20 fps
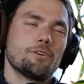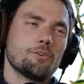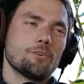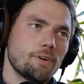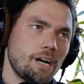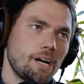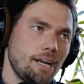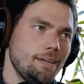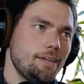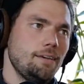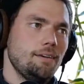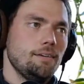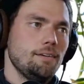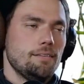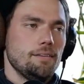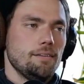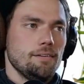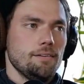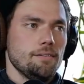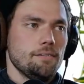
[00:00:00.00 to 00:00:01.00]

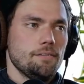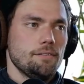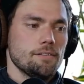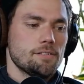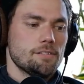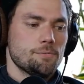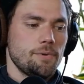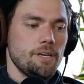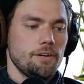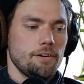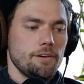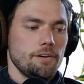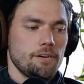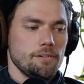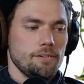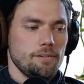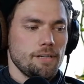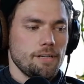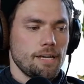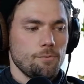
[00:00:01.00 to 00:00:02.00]
cranking the
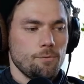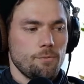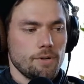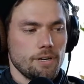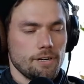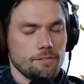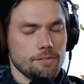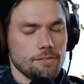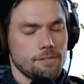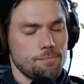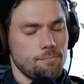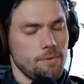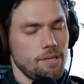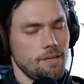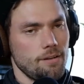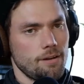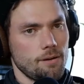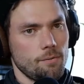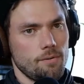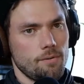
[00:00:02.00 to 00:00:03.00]
spinner at whatever
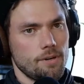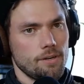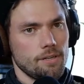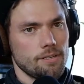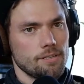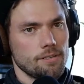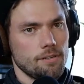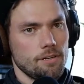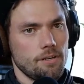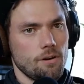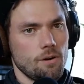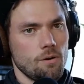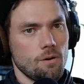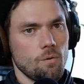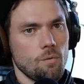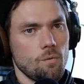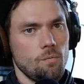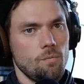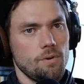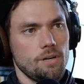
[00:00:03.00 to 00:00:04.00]
speed I want it to
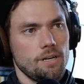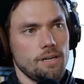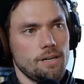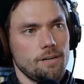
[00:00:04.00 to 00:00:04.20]
go.